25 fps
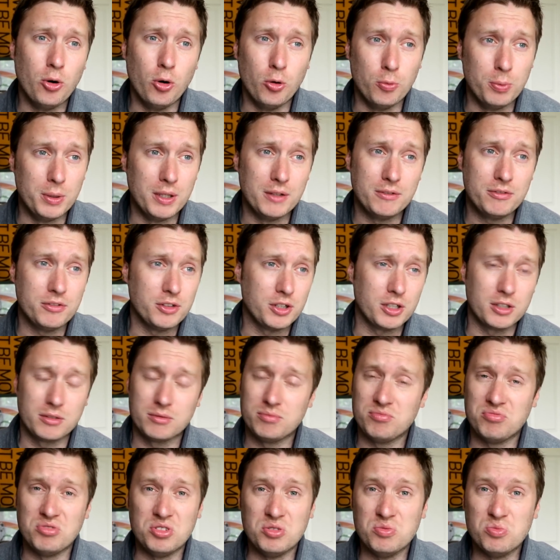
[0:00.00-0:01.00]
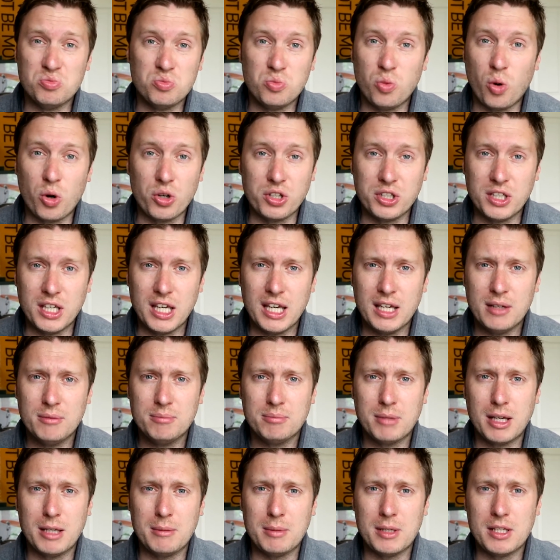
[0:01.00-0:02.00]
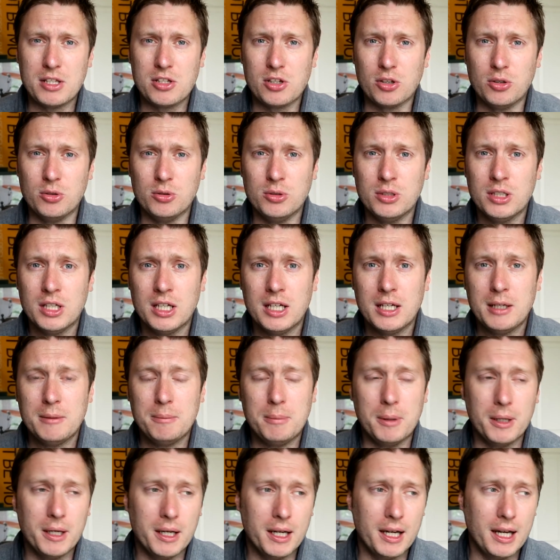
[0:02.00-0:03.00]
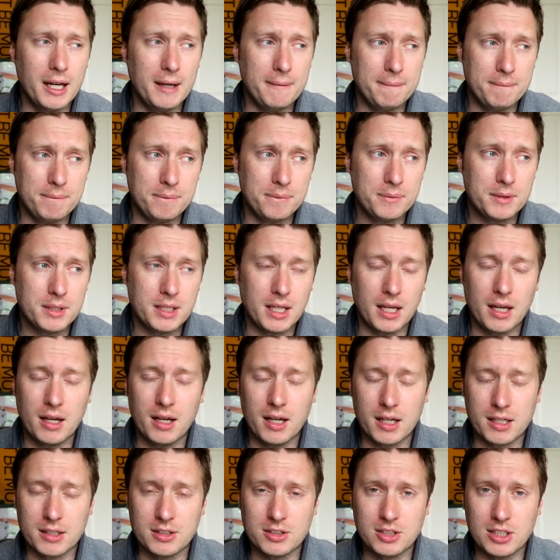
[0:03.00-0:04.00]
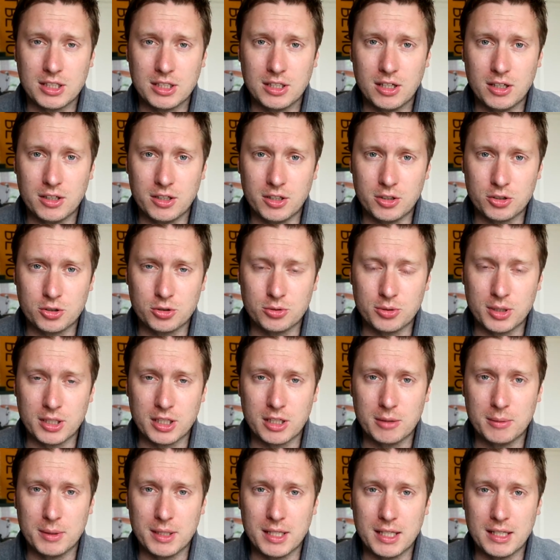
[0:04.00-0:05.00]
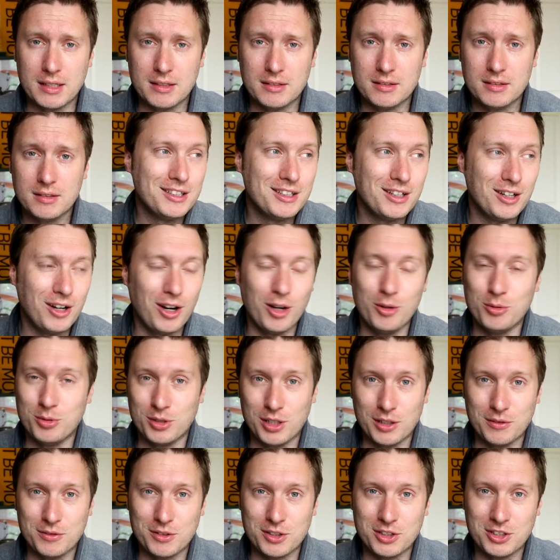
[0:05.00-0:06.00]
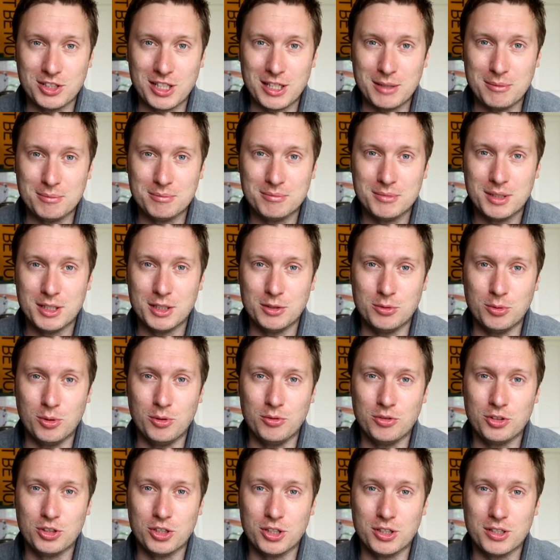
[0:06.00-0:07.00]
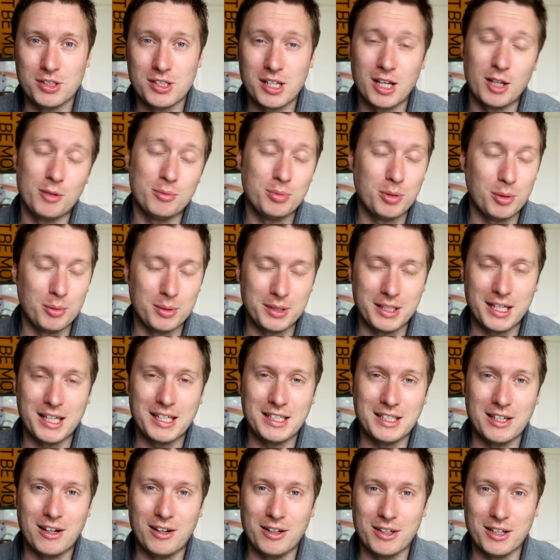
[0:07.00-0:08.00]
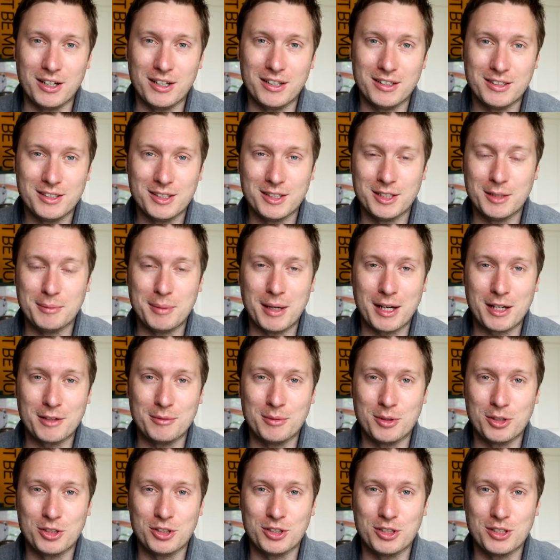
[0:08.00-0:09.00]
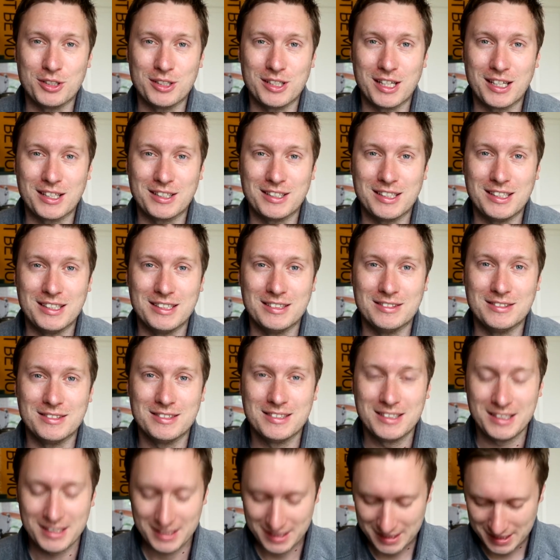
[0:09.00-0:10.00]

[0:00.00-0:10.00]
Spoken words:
albeit for 1 year, maybe 2. But yeah, I could see Yaya Toure coming in. I would love to see him in a Wolves shirt, and I'd probably get Yaya on the back of my shirt next season.